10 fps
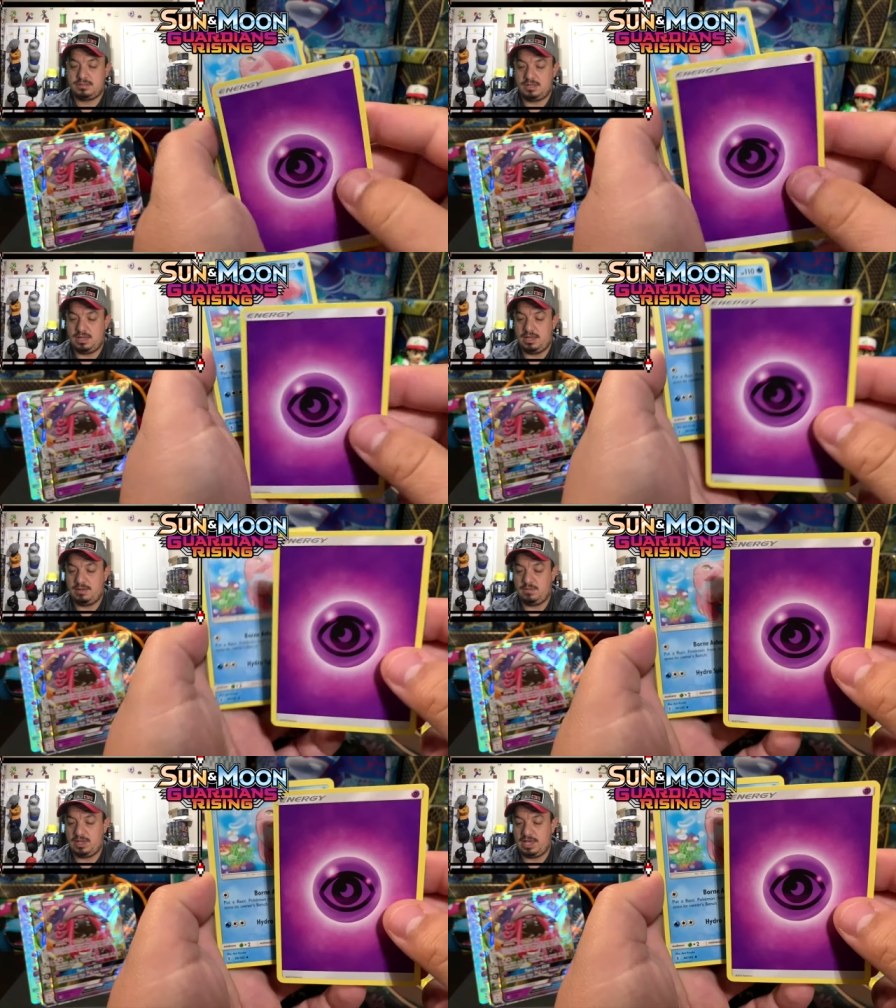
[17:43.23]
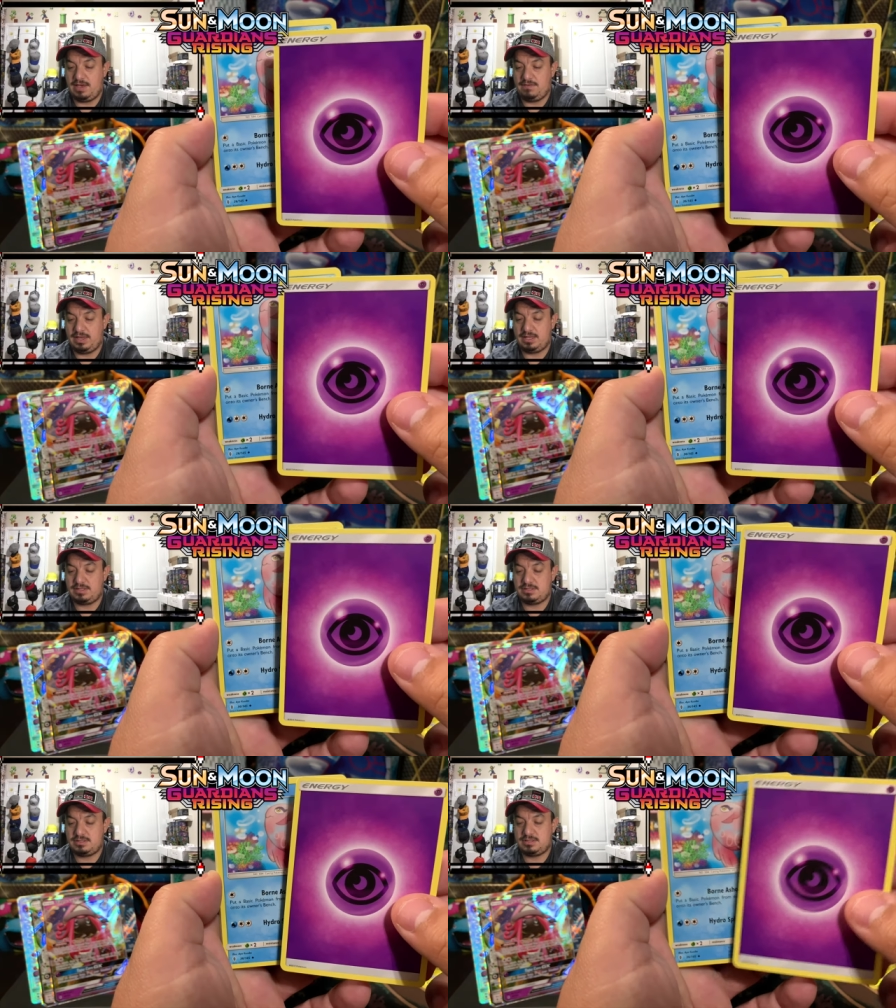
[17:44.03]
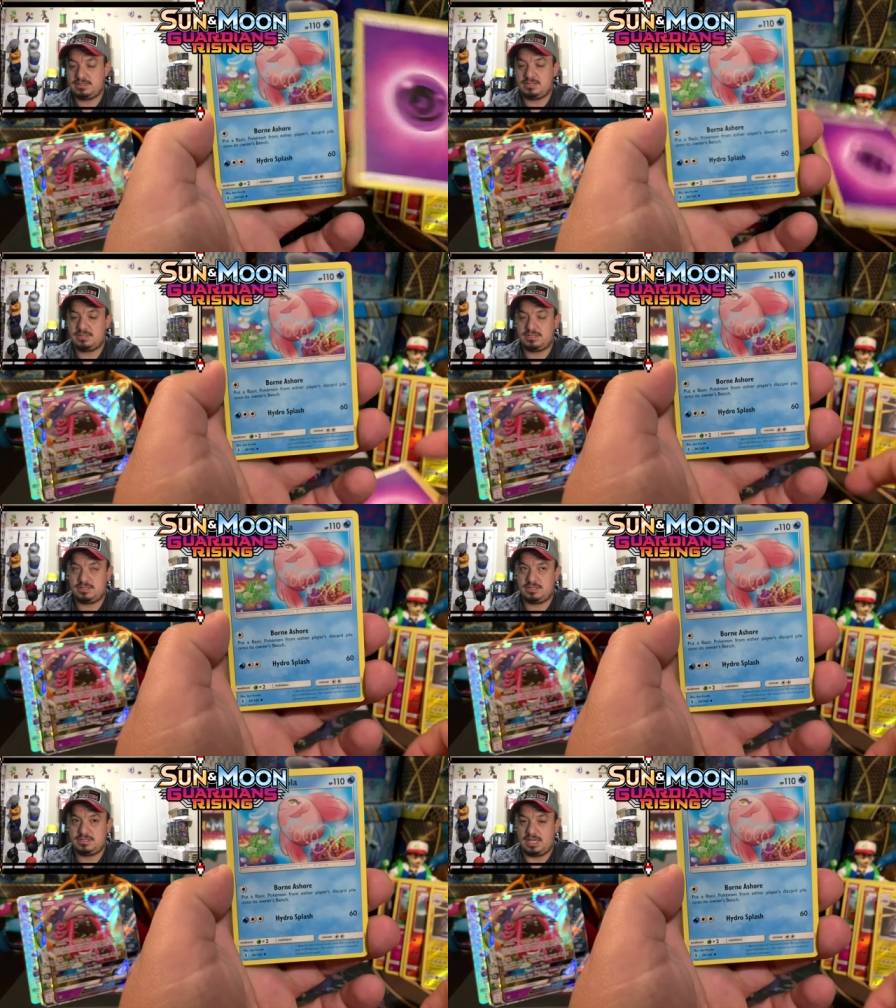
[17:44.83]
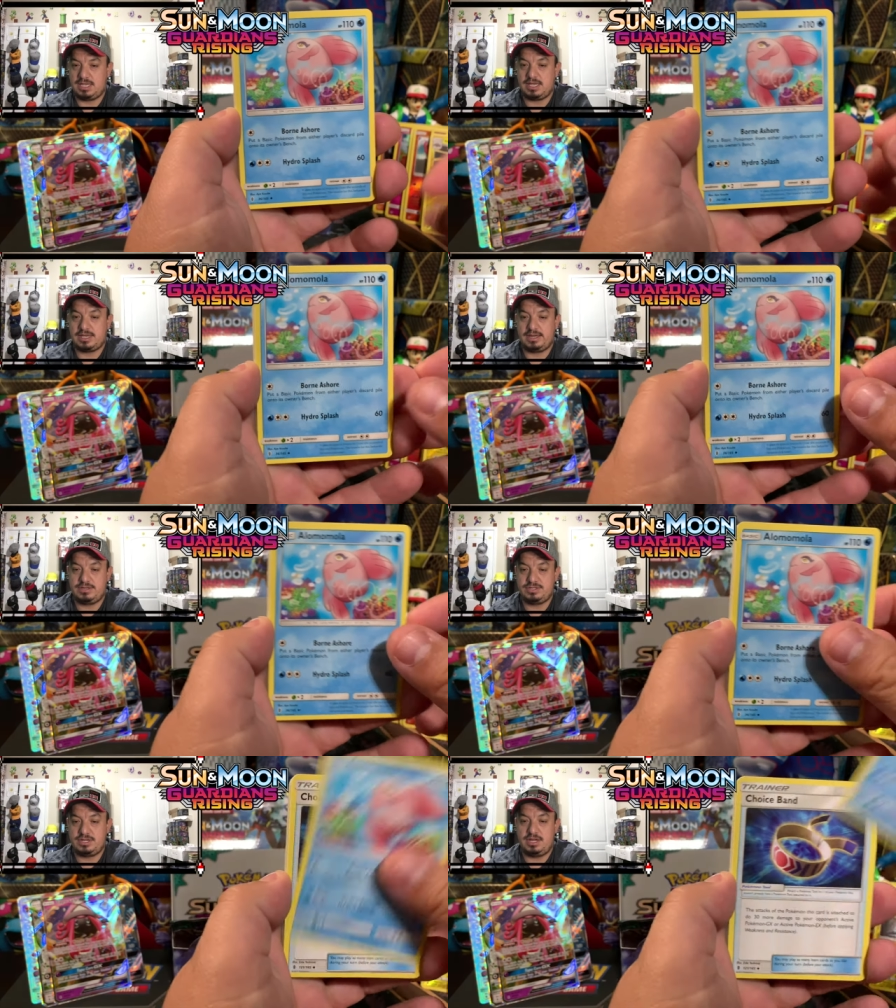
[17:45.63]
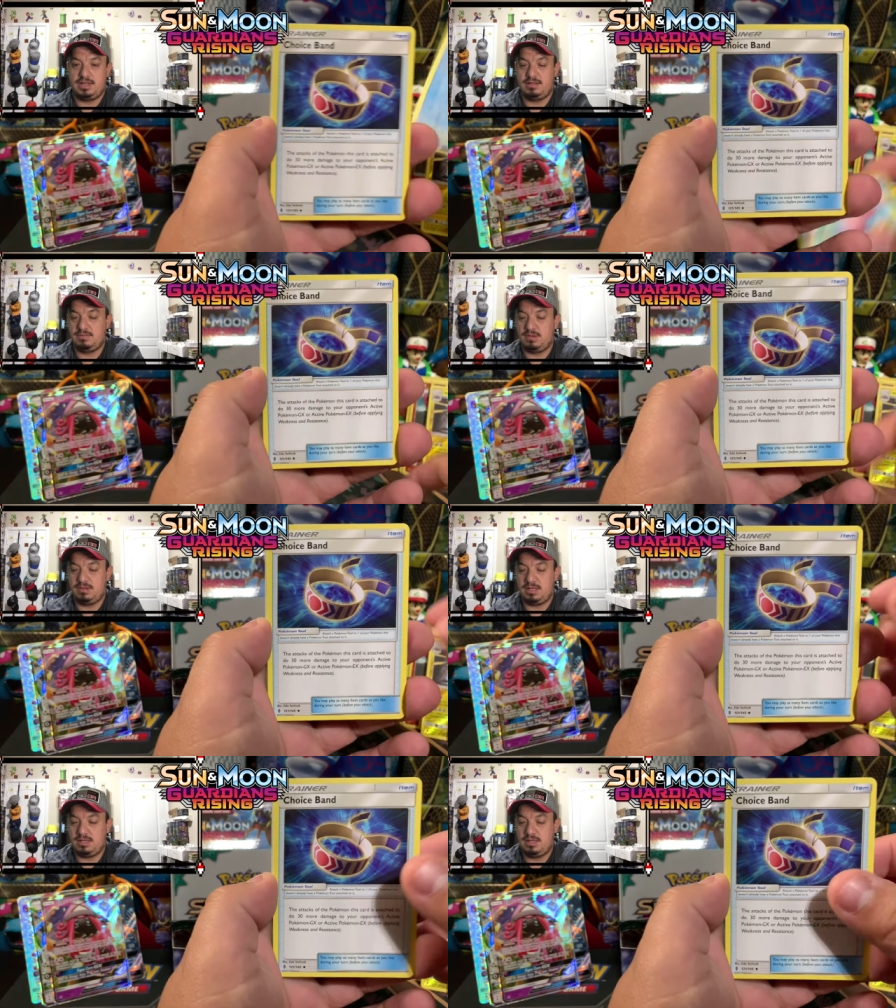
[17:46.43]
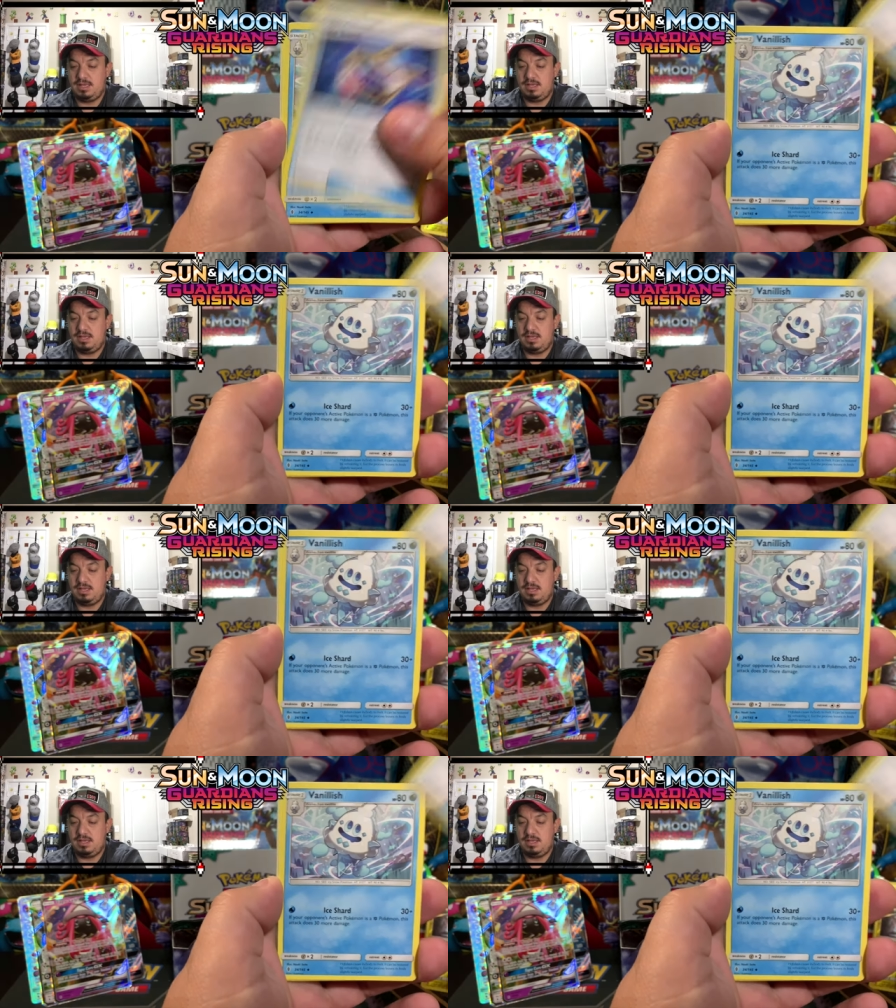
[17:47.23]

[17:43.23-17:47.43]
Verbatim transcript: Um, we have a Psychic Energy, Alamola,